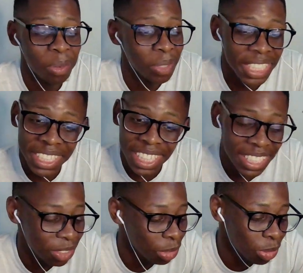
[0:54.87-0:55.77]
With these
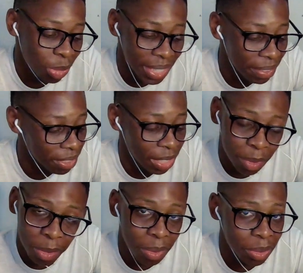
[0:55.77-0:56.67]
sus jokes or whatever,
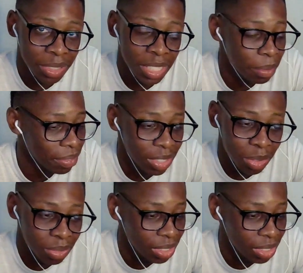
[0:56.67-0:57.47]
come on, bro. Some of us,